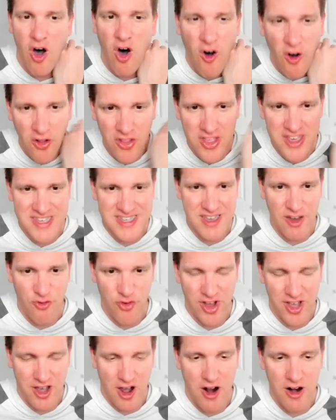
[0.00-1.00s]
all these
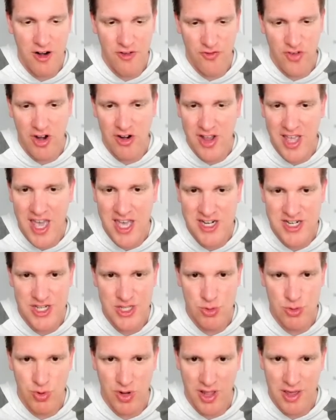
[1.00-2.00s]
different card
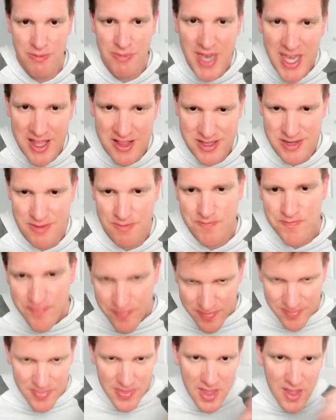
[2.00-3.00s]
variations really means.
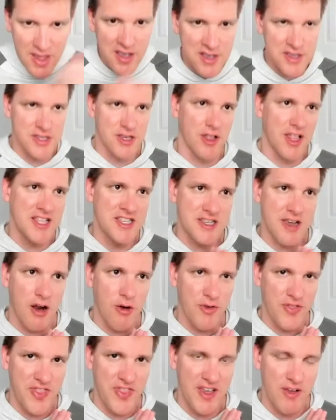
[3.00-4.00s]
So let's
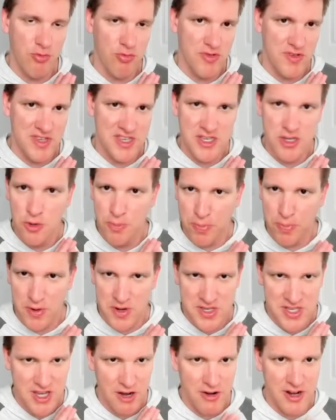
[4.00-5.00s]
start with the super
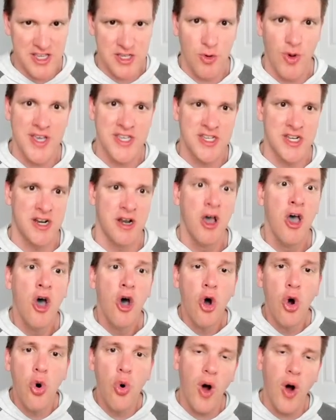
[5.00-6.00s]
serious question.
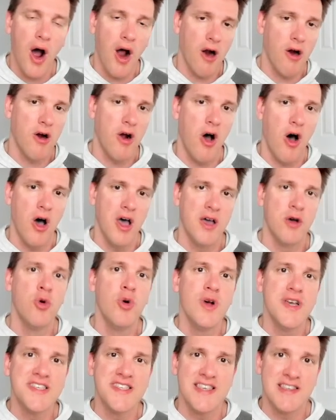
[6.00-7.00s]
Who
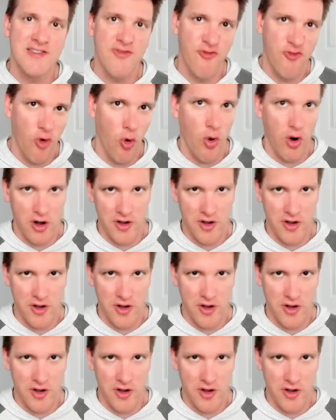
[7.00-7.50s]
is this for?